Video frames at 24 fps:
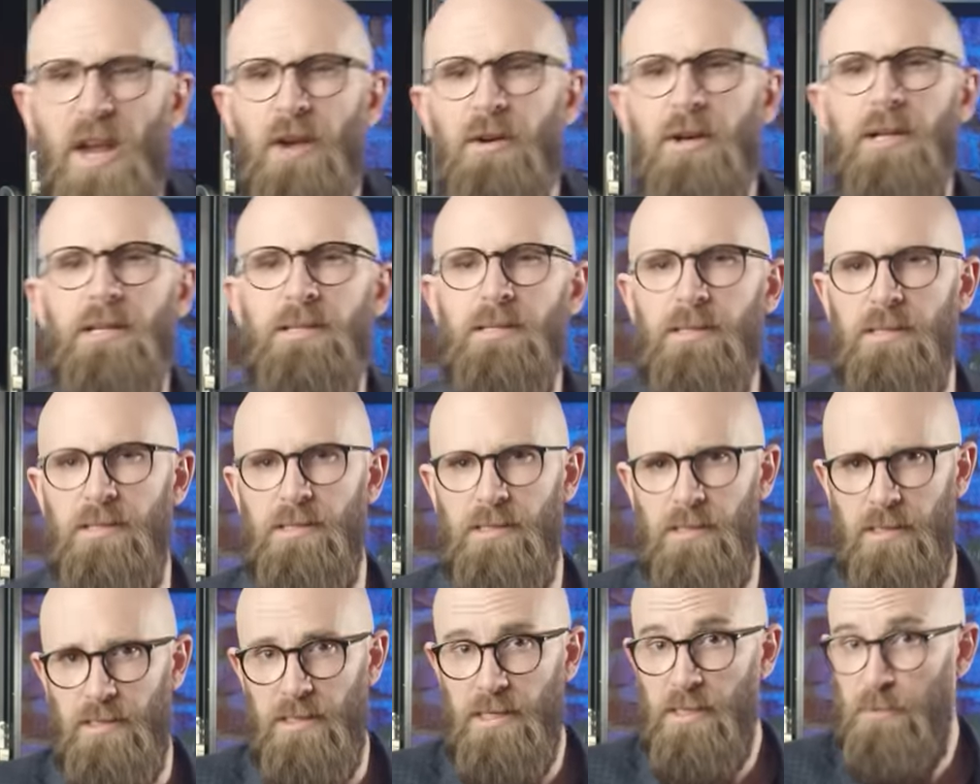Various
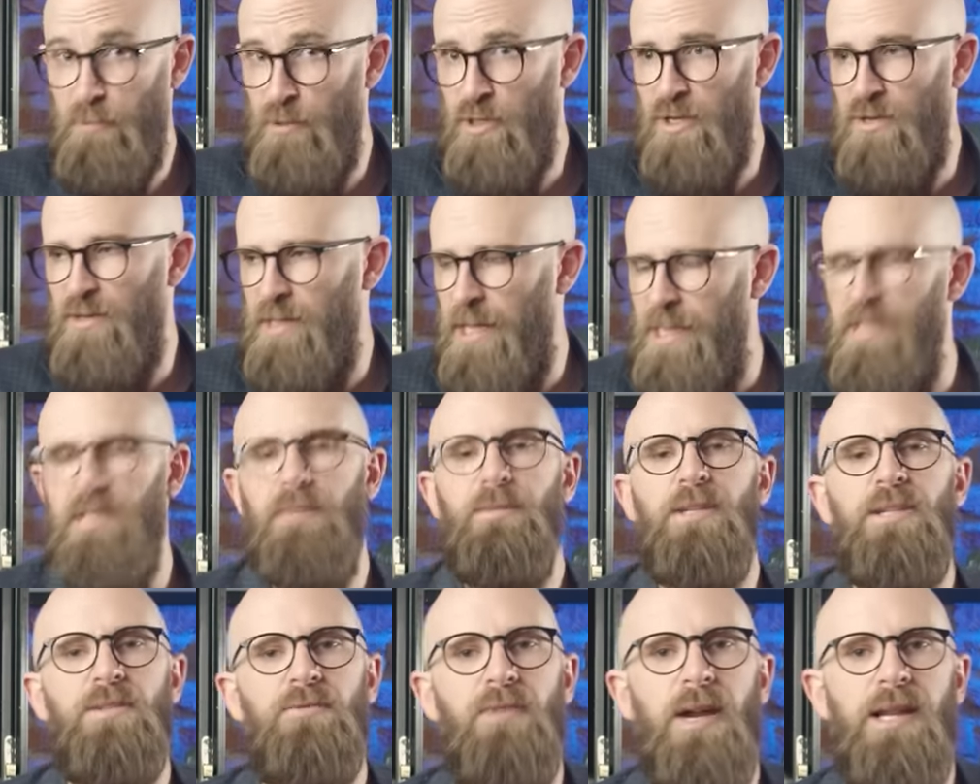studies produce
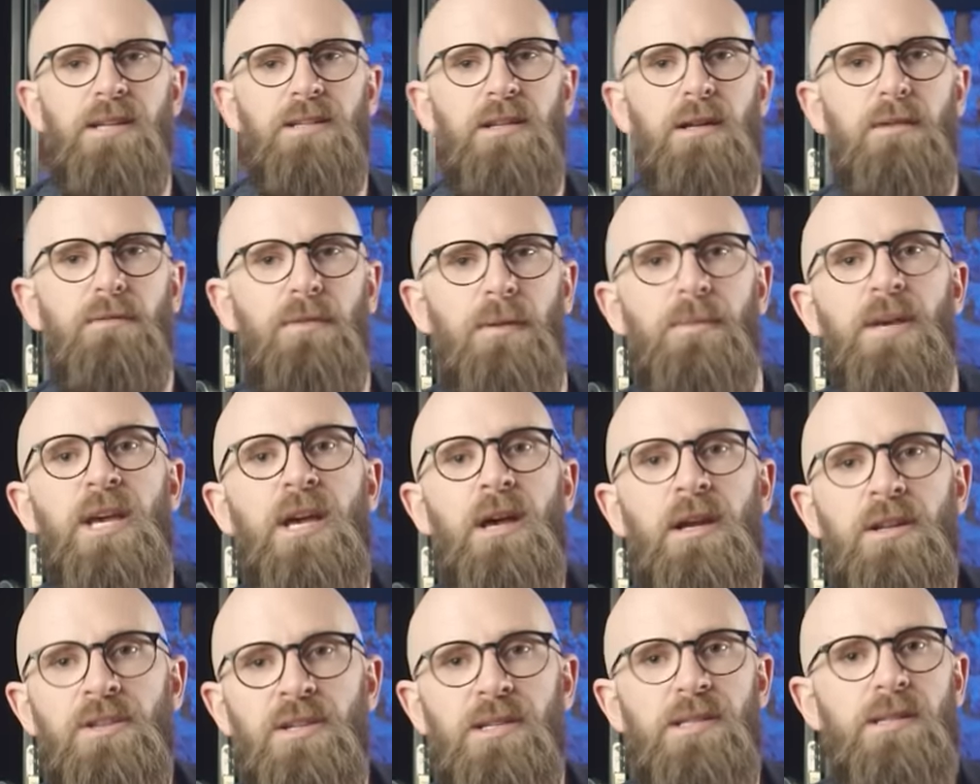estimates ranging from
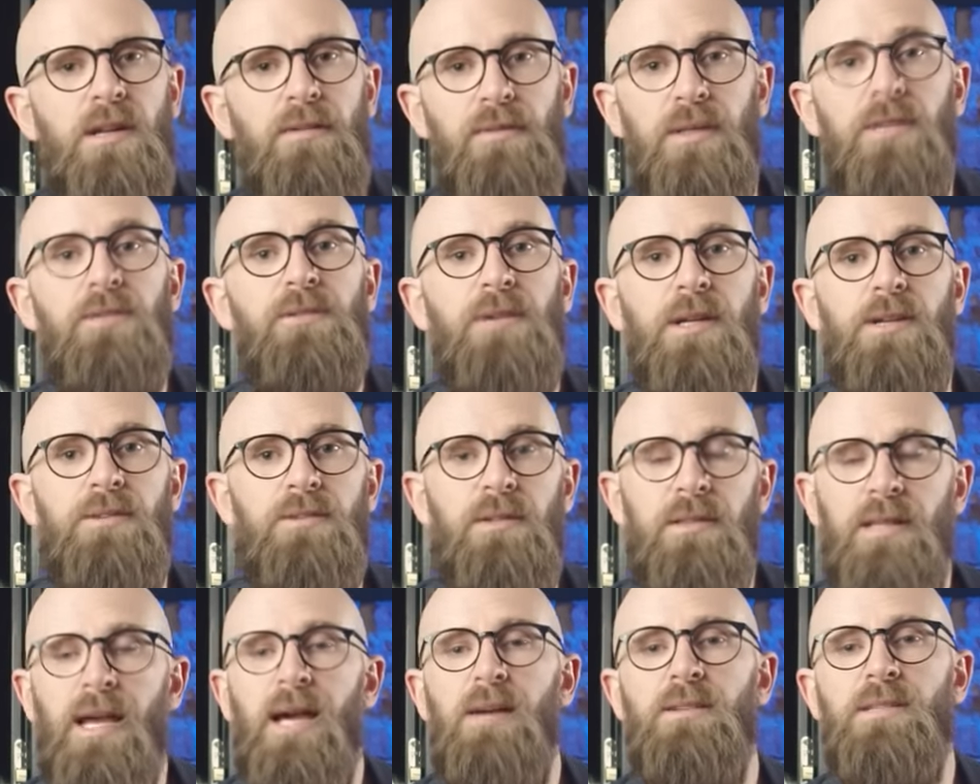just over
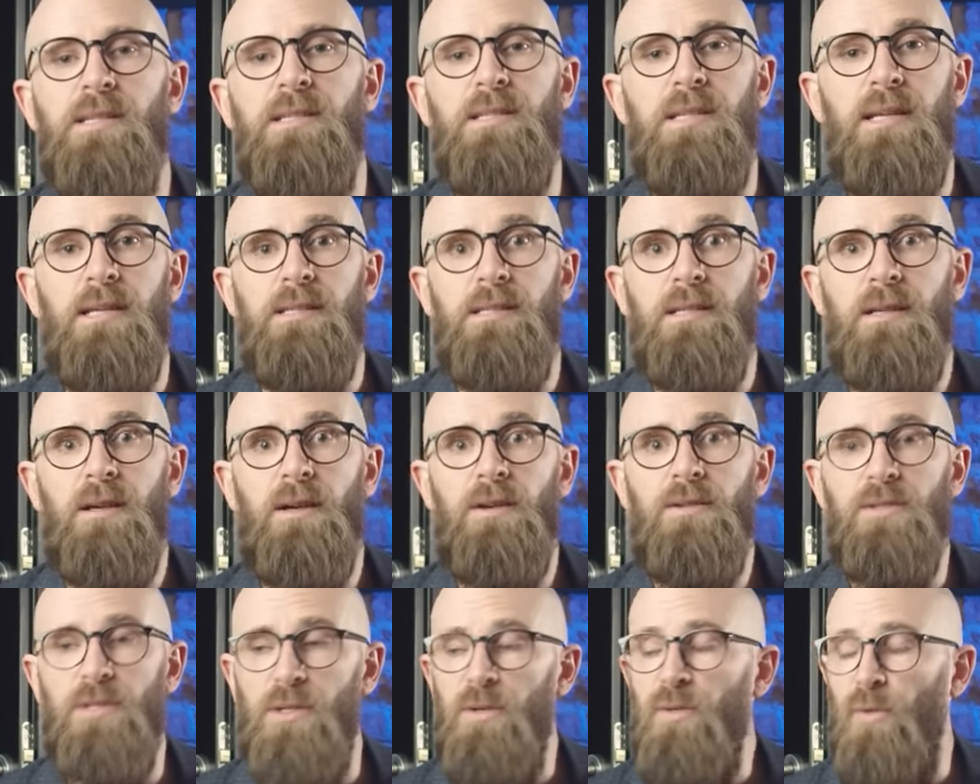300,000 years
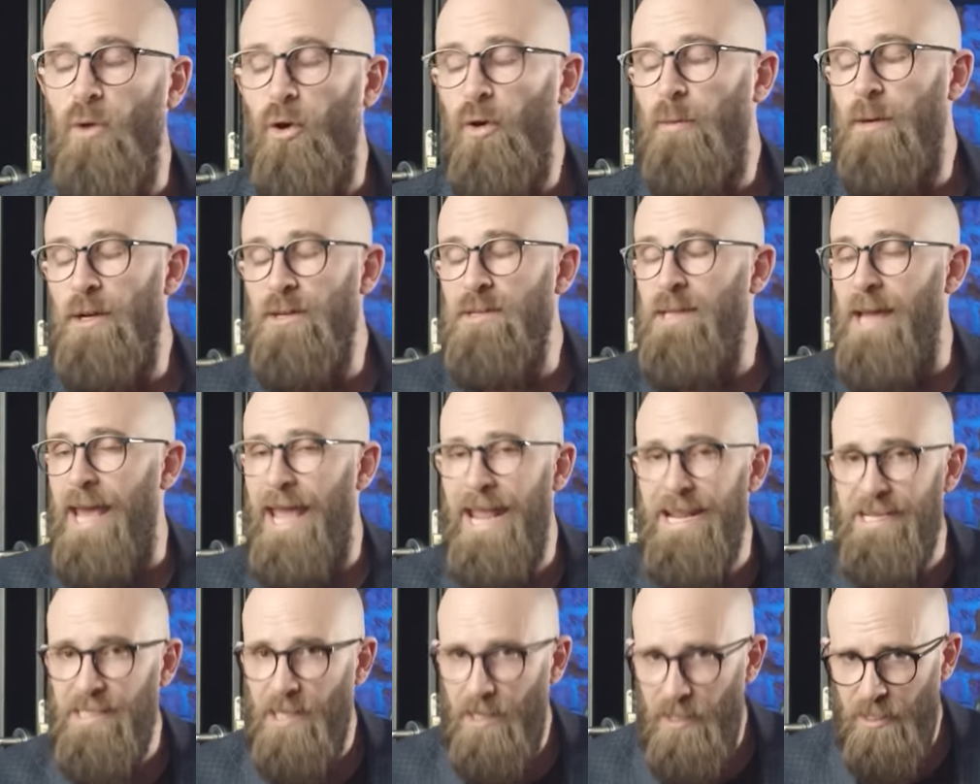ago to almost
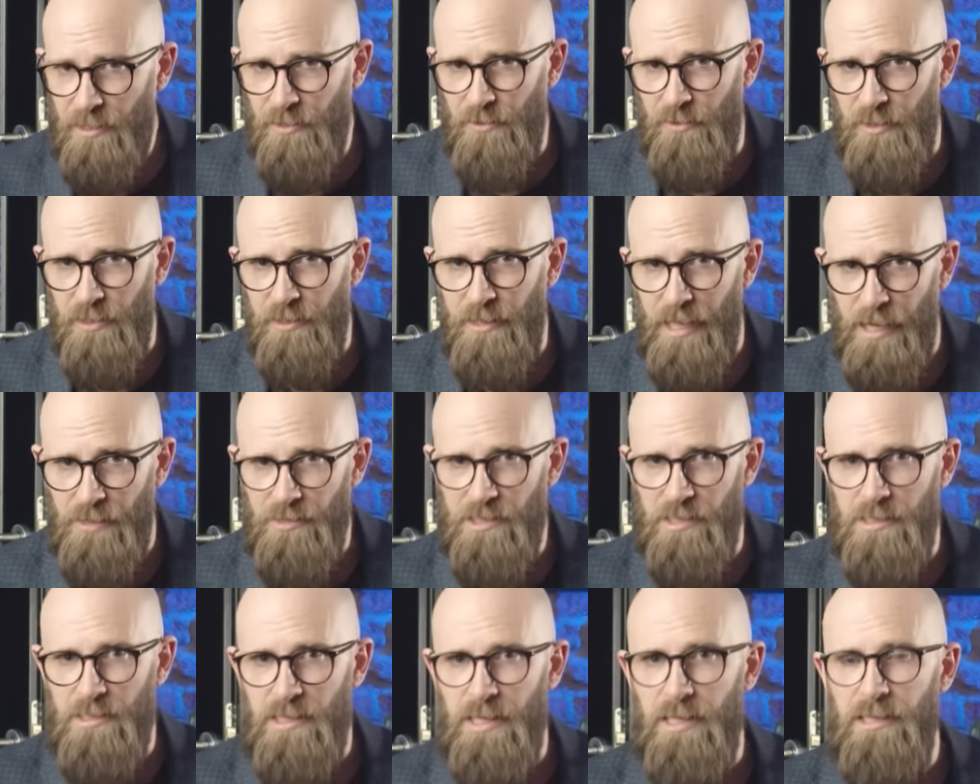
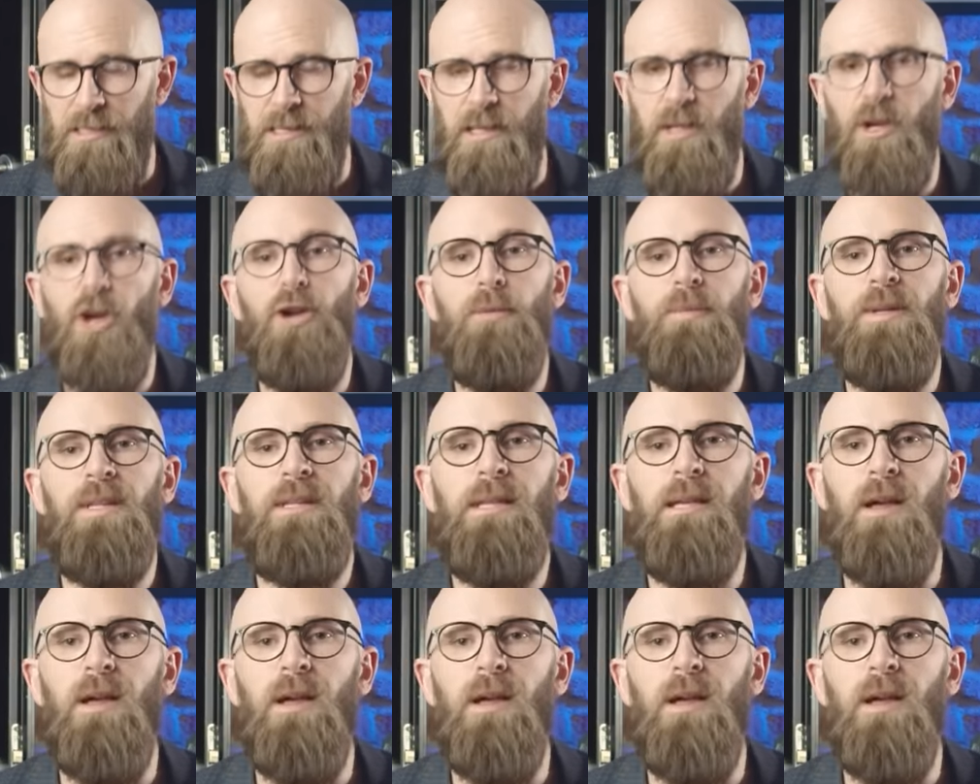800,000 years ago, but